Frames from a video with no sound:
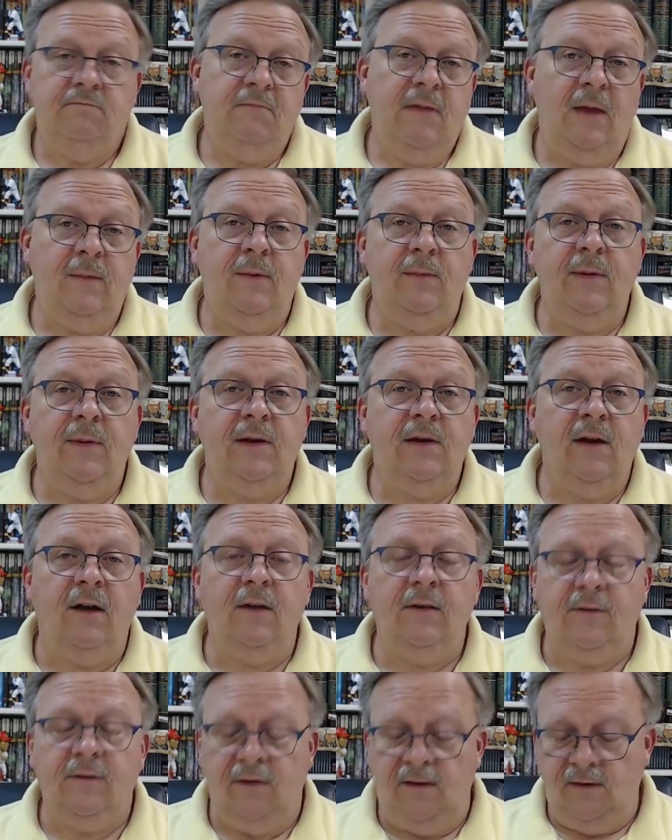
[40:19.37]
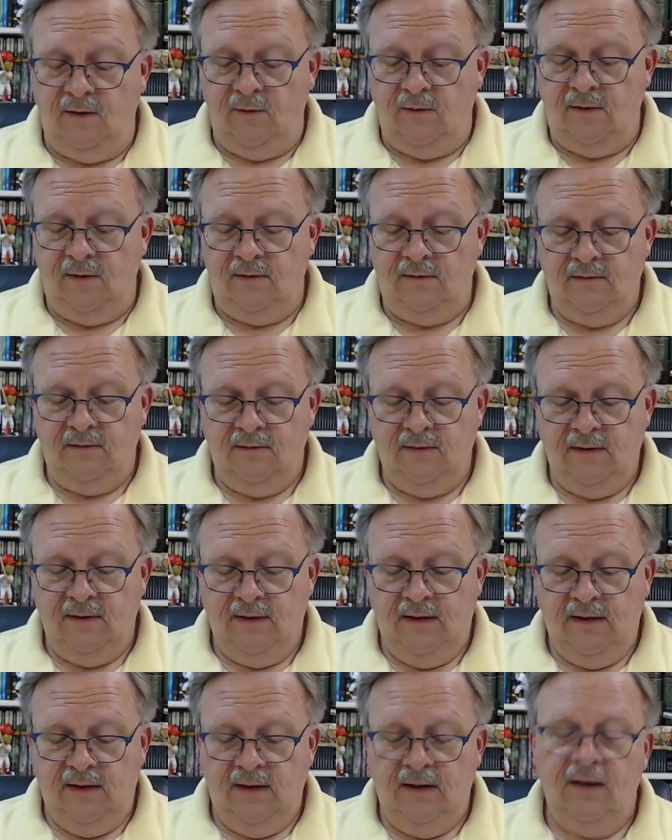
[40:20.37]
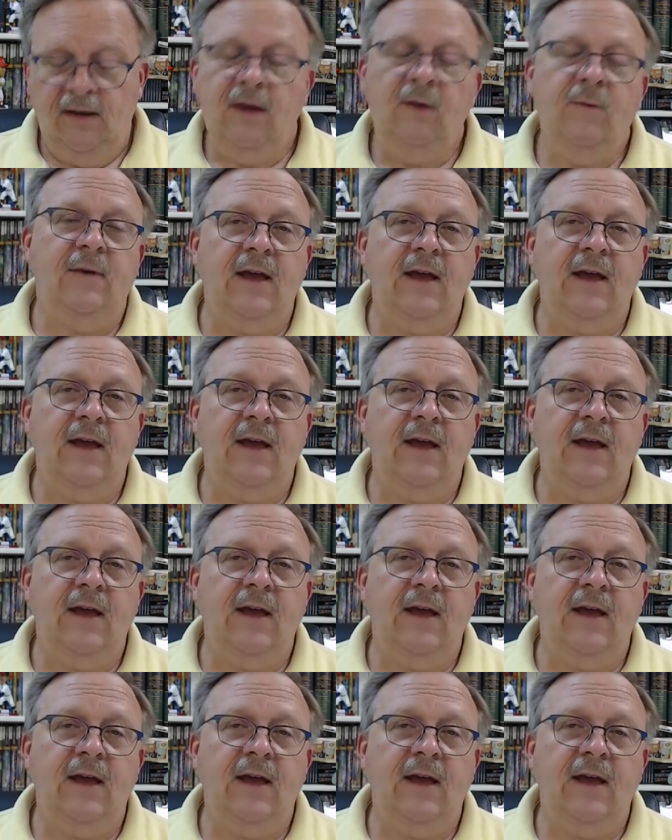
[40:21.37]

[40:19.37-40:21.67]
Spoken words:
maybe because he knew it, he